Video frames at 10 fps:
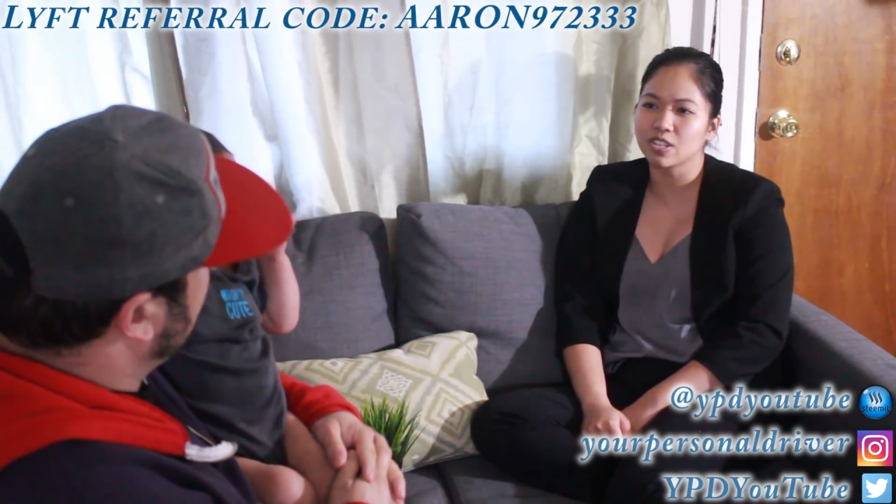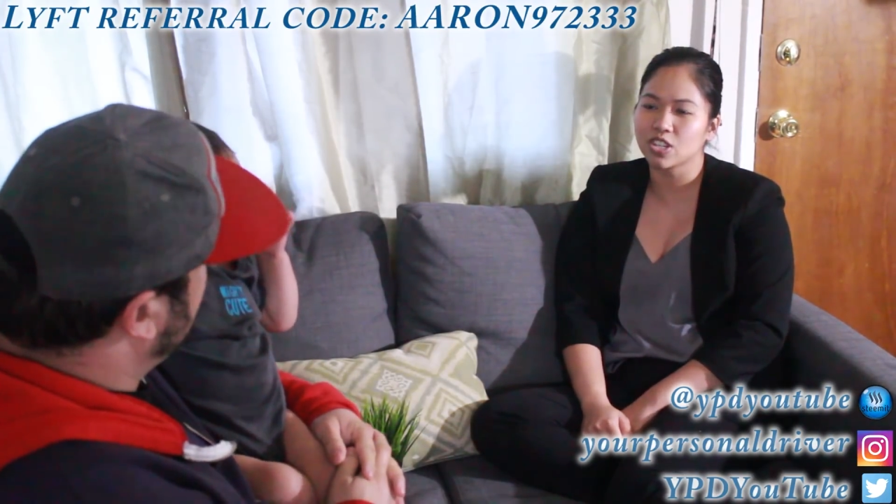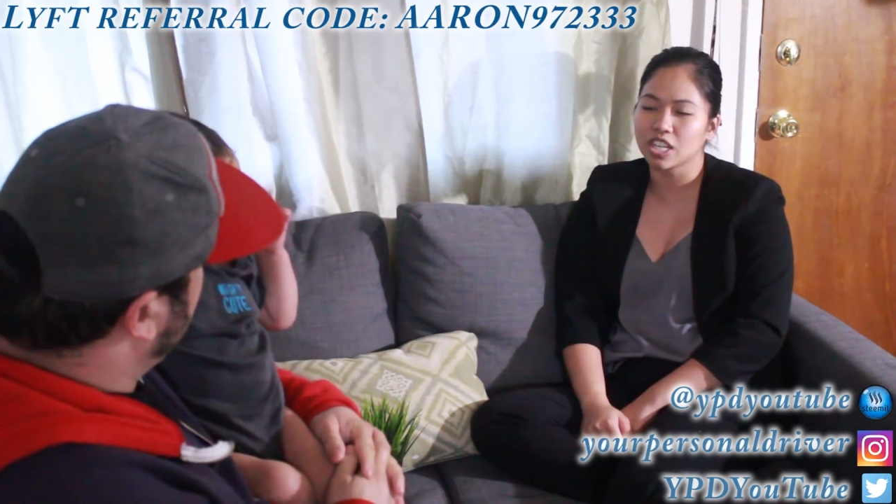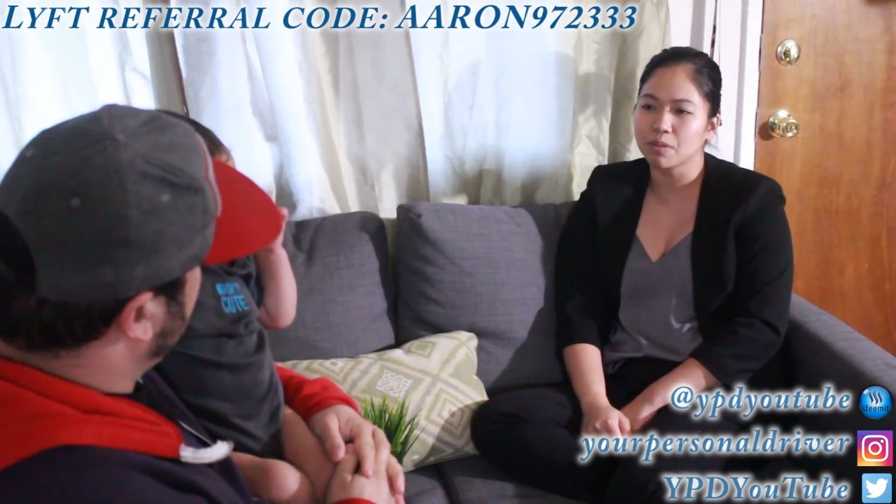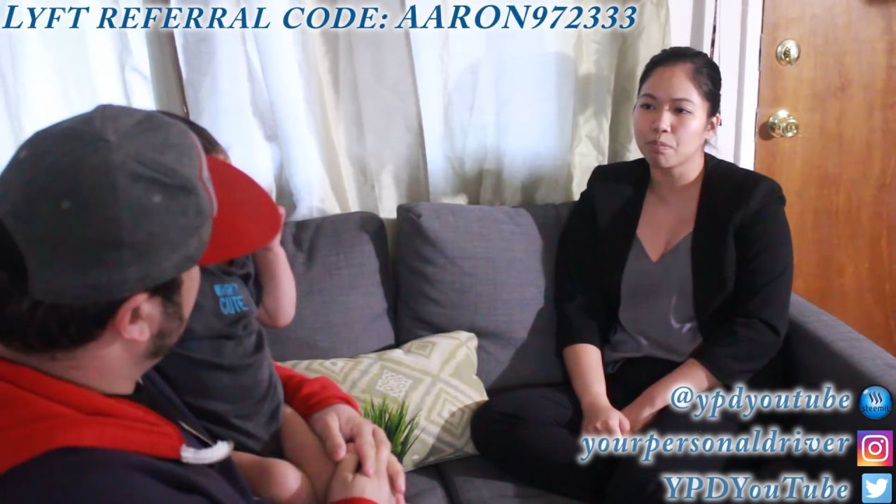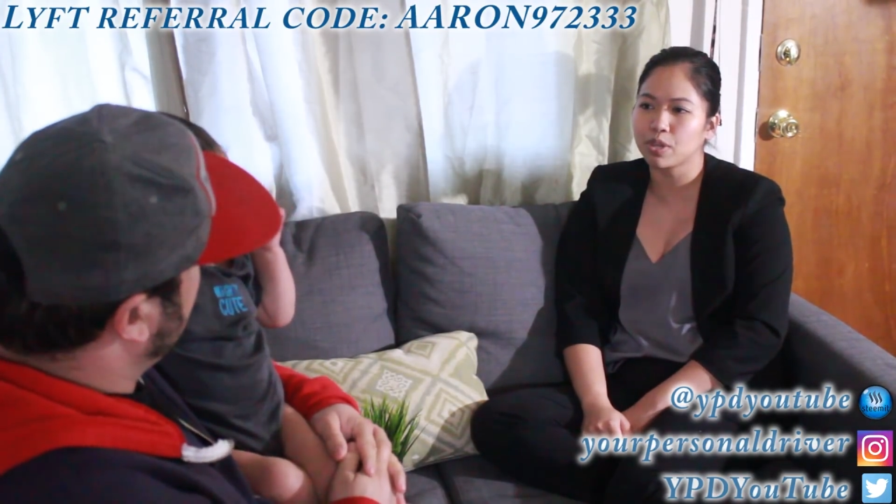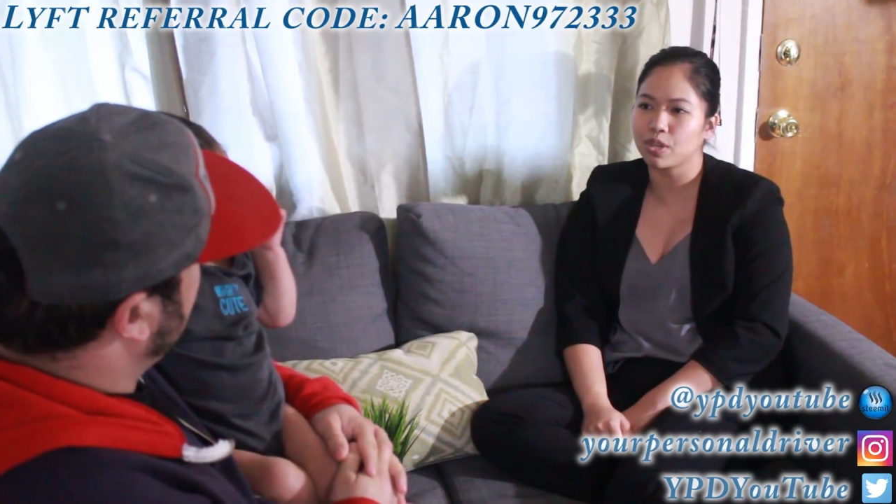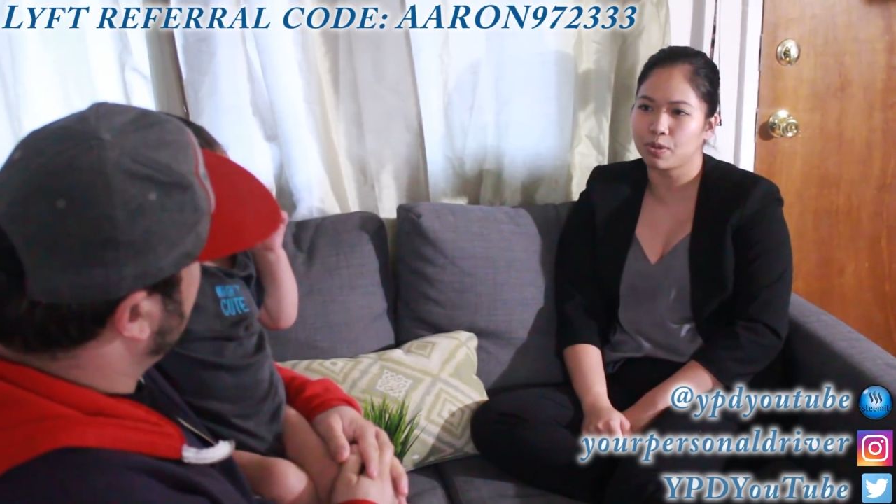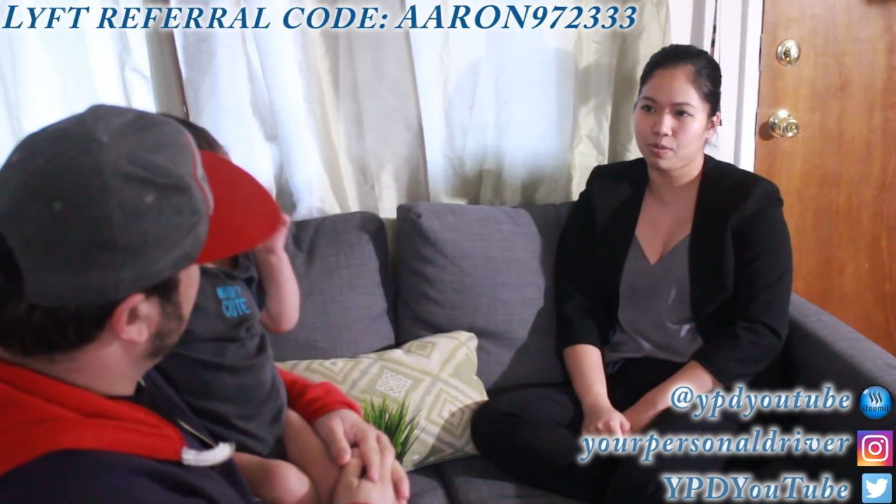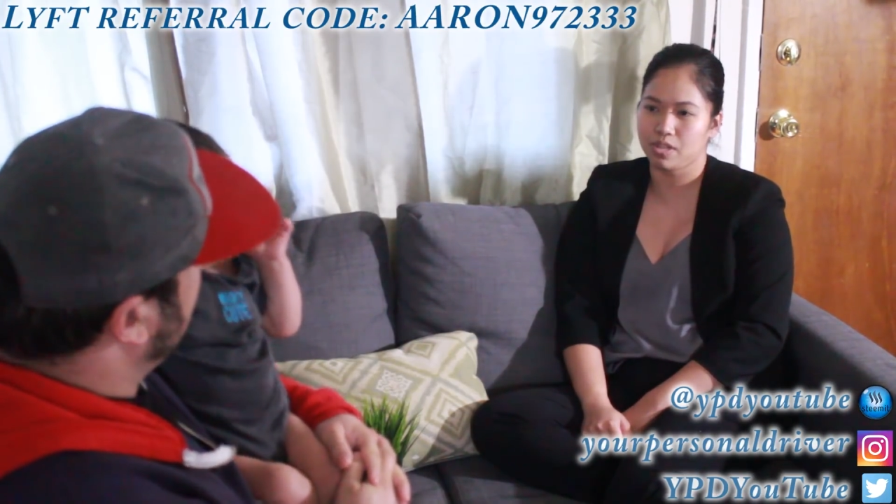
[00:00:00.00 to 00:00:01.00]
so she could
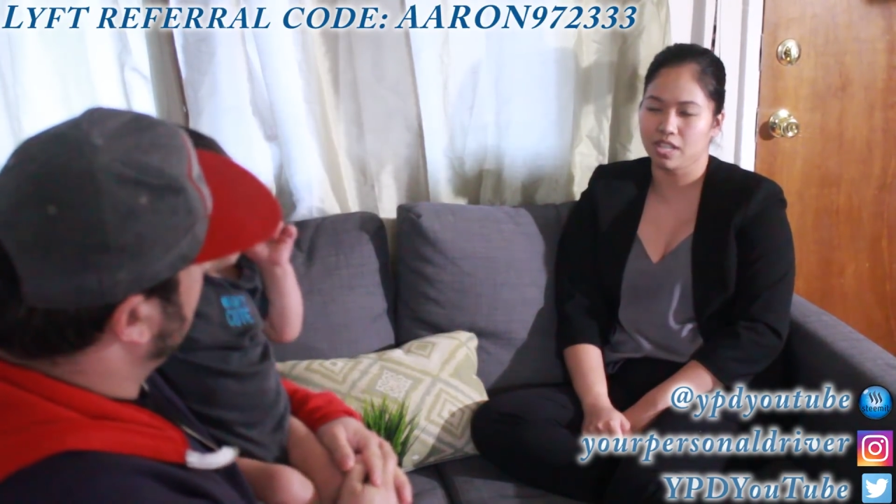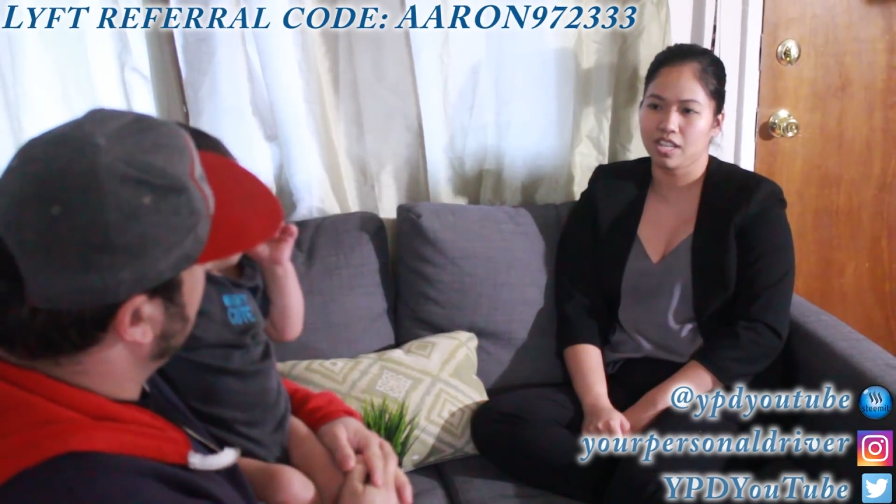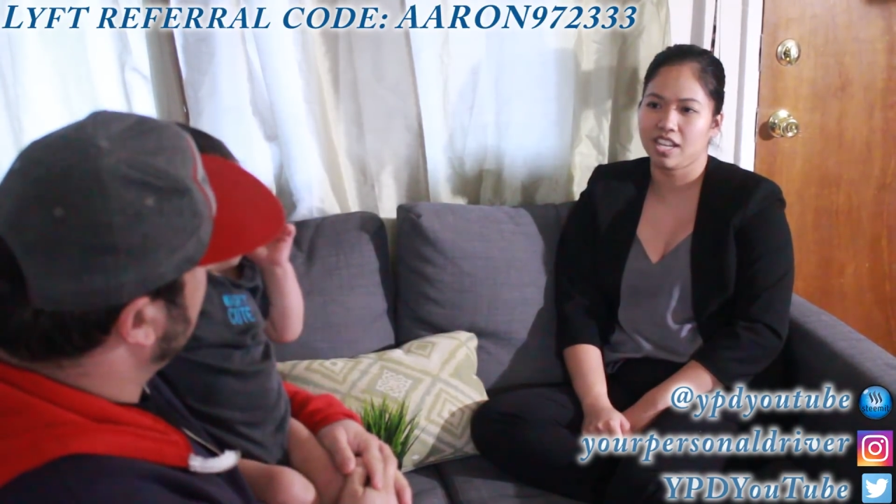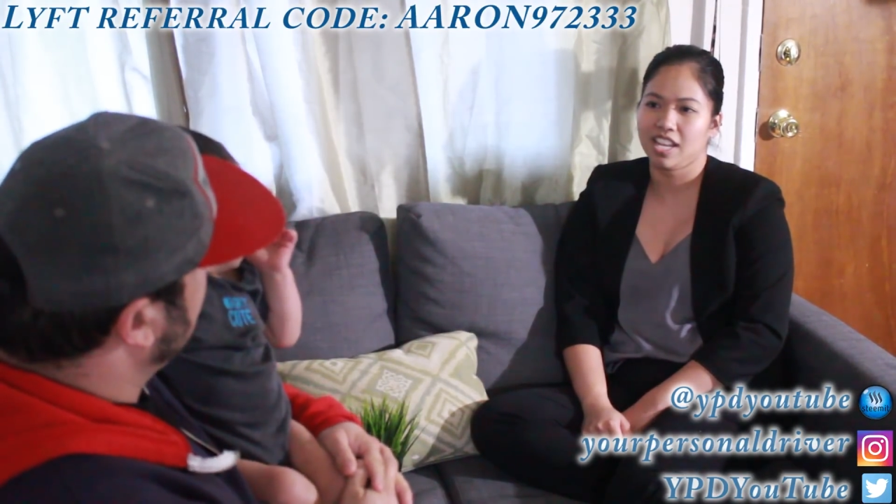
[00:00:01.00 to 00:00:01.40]
puke.